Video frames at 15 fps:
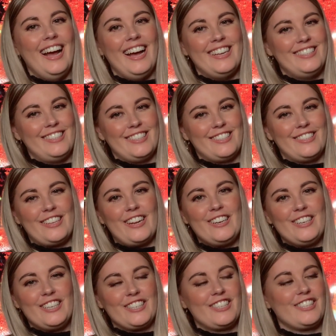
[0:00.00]
It just
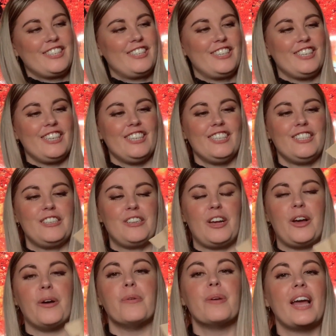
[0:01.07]
looked good,
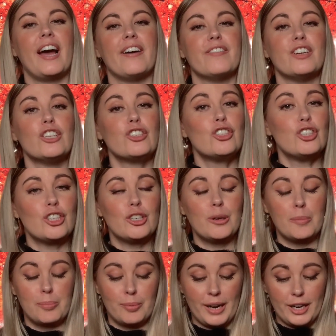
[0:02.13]
so we have
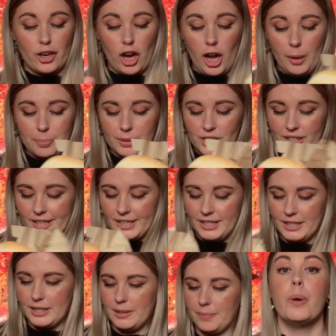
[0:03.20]
2 bread
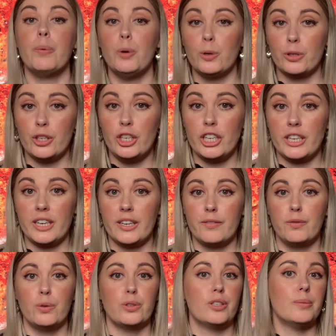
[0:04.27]
options. We were also looking
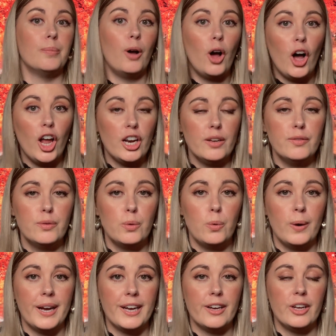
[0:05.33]
for some olive
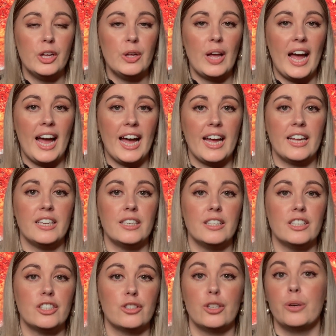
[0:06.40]
oil,
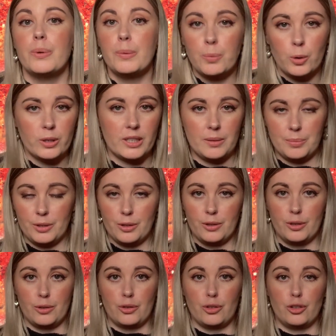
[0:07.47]
and so we walked up to
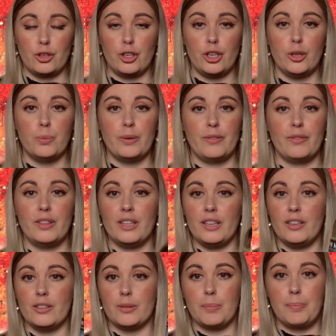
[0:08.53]
the stall with
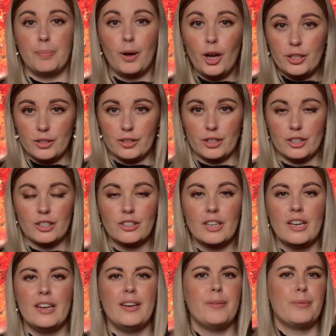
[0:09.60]
these bottles
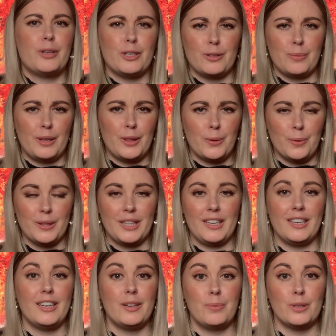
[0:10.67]
because we thought
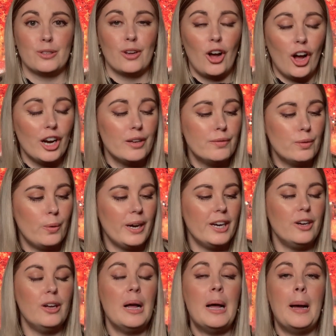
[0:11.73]
that it was olive
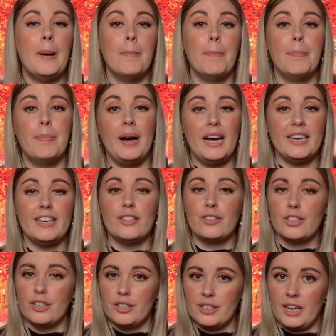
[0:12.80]
oil, but it
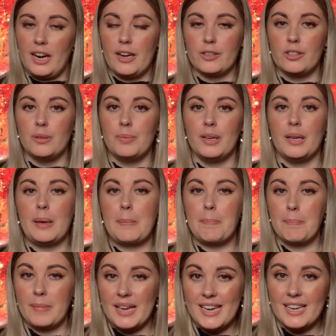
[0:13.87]
turned out to be
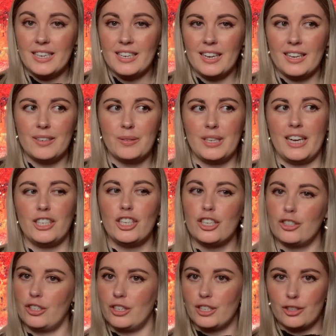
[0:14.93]
mead, and it was
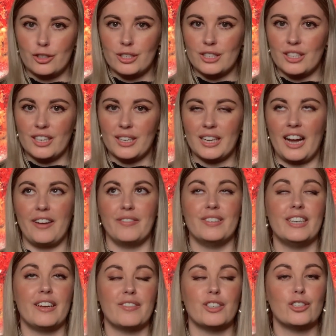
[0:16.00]
actually so interesting. I've
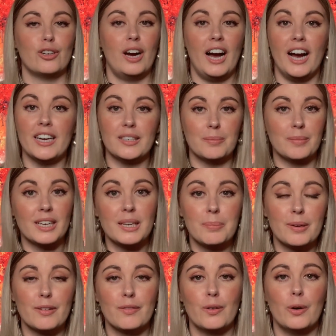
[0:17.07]
never tried mead
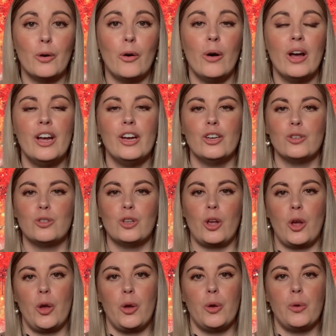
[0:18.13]
before,
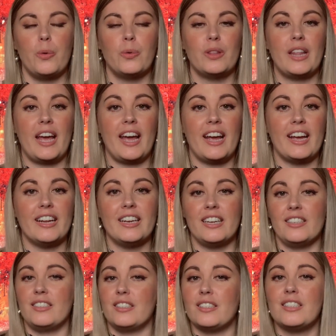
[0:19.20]
so they
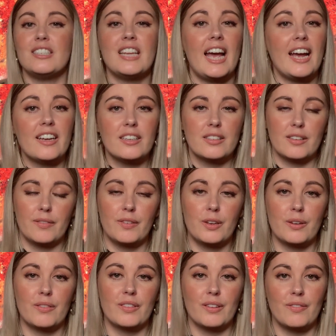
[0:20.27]
let us taste a
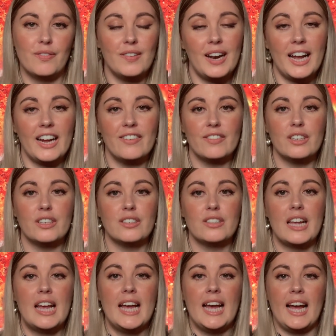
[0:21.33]
few of the
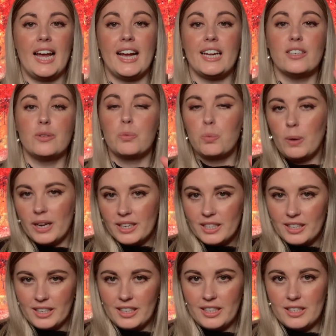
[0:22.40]
flavors, and what
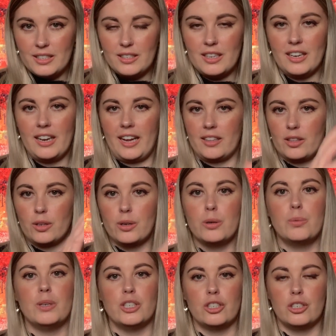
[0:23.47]
it is, like the
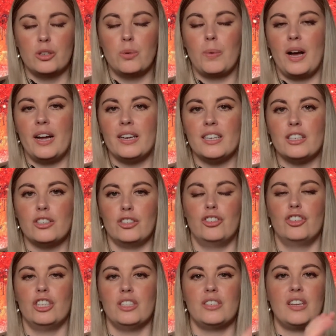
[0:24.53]
original one, is
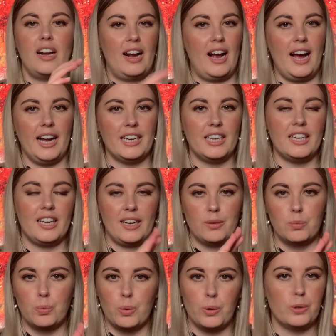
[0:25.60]
just honey
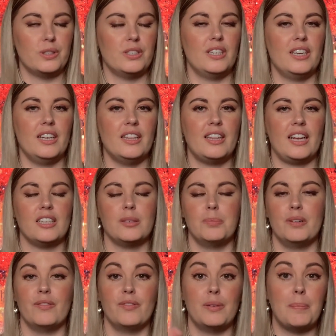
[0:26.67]
and water that's
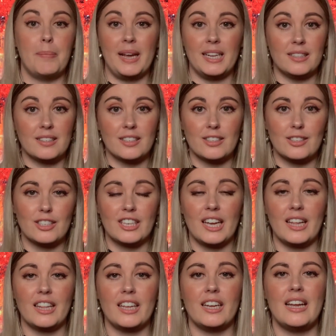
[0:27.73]
been fermented
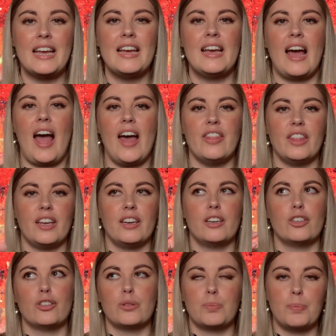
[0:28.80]
together, and then
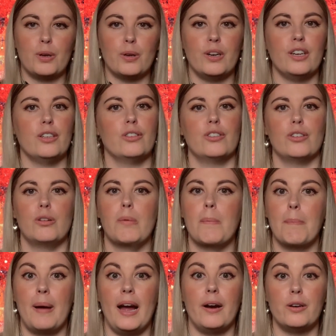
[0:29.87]
it's put into
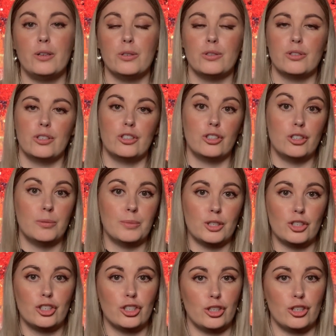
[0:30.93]
barrels to
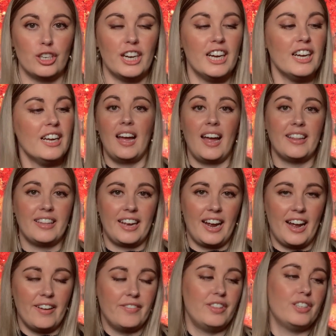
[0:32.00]
mature. And they
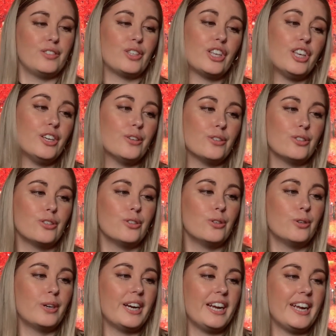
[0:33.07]
have this cute
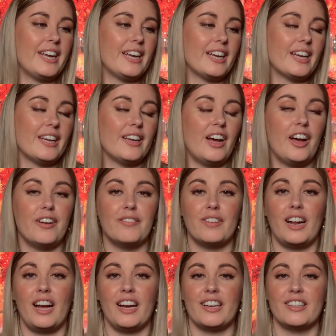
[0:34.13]
story here of
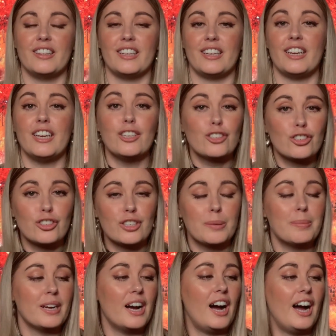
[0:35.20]
like the history
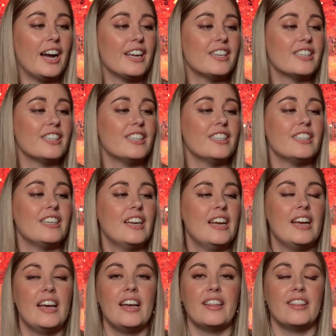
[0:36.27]
behind it.
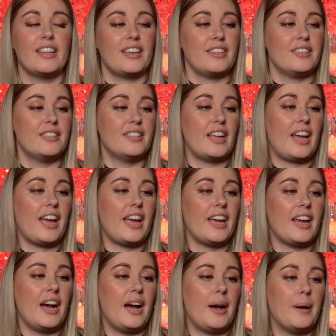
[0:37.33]
They
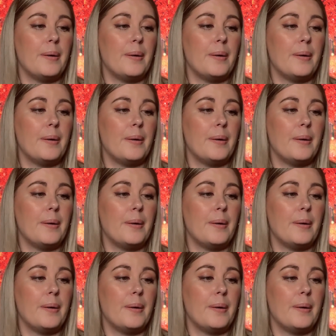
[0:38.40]
say